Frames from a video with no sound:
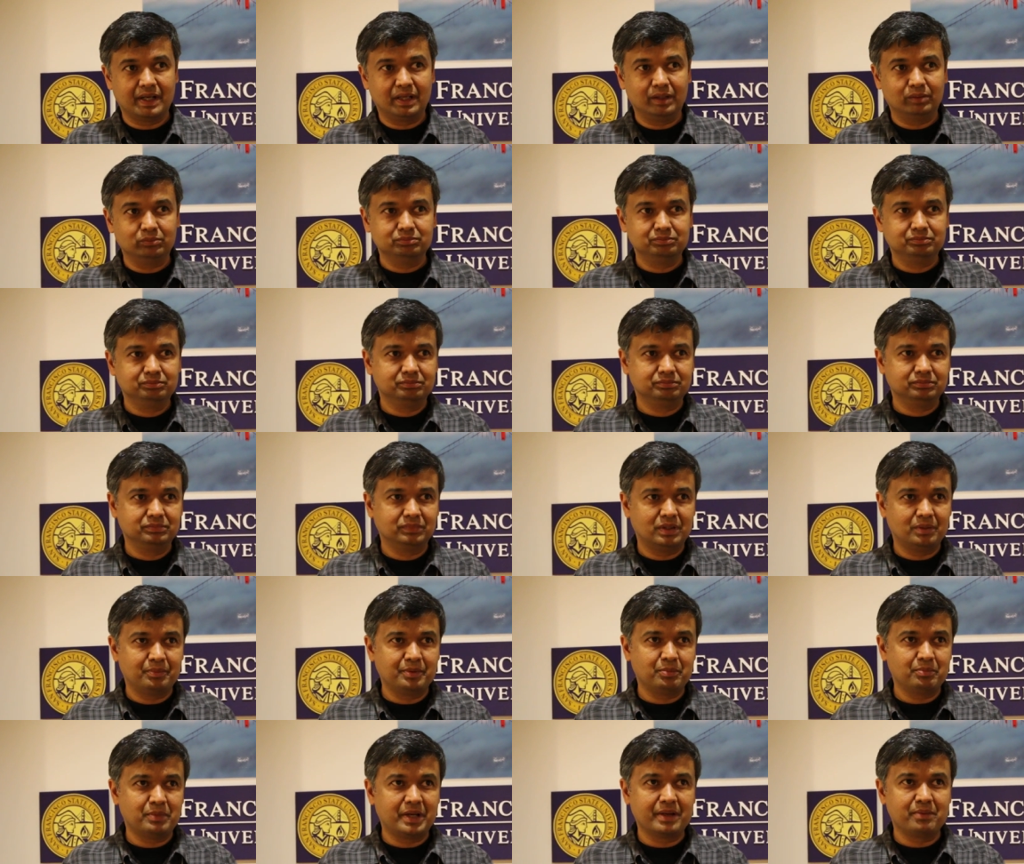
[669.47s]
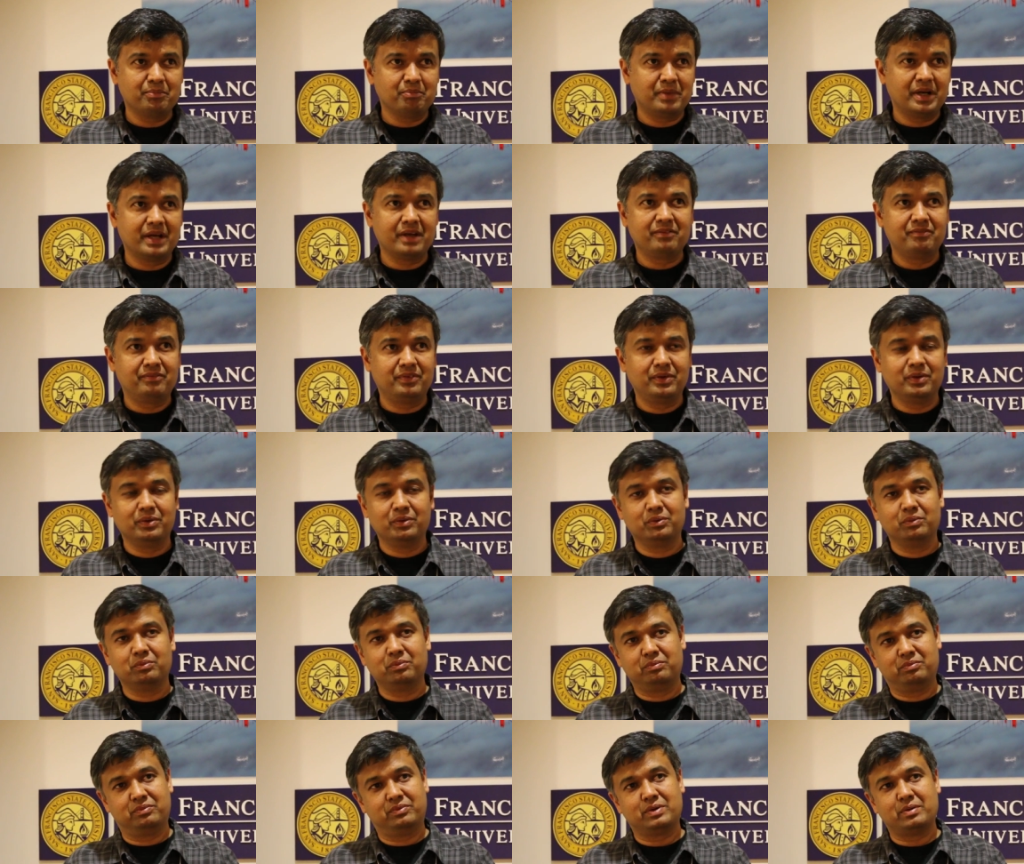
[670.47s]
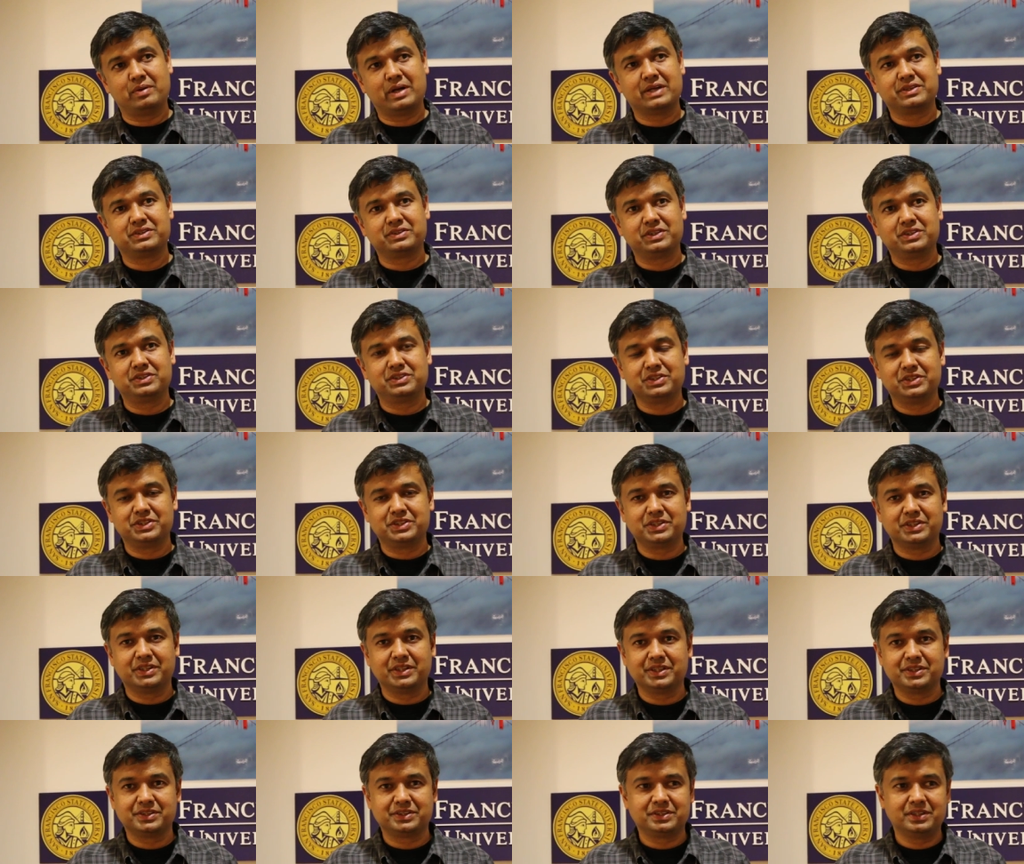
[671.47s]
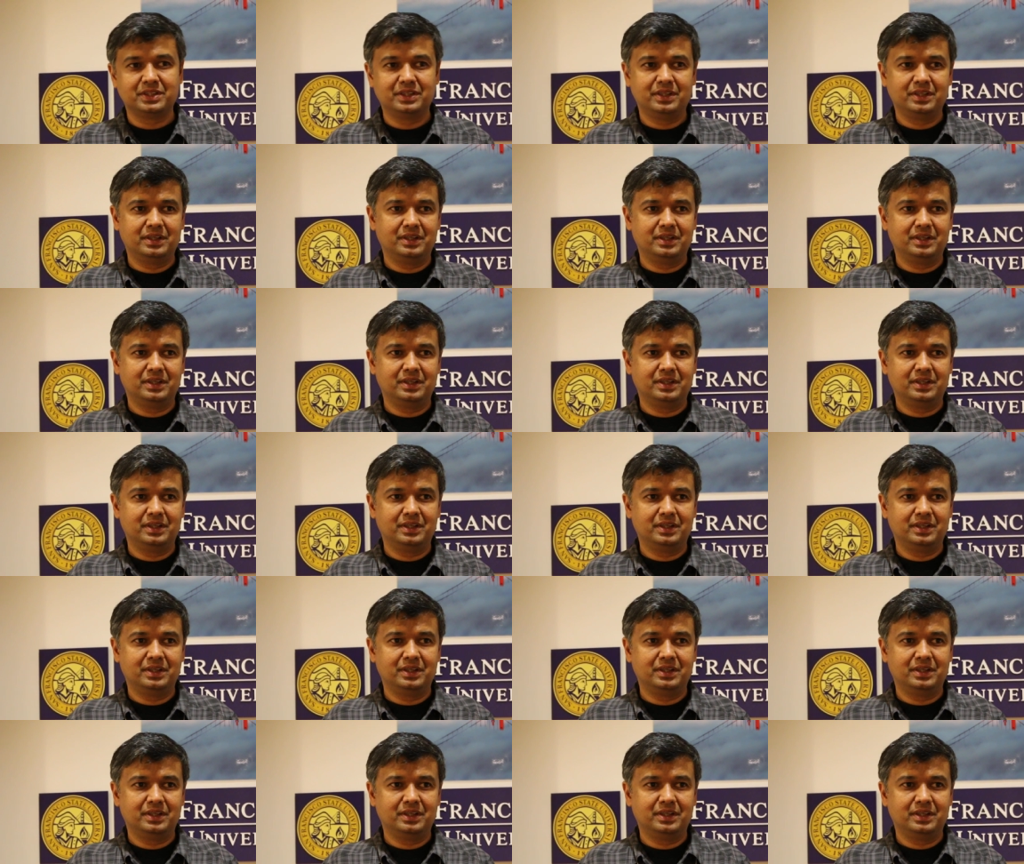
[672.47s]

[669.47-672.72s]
Um, I mean, my, my view as a researcher is